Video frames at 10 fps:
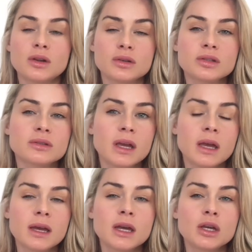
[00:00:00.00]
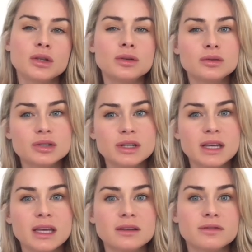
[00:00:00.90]
a notary.
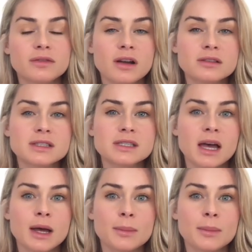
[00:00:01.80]
Usually in France,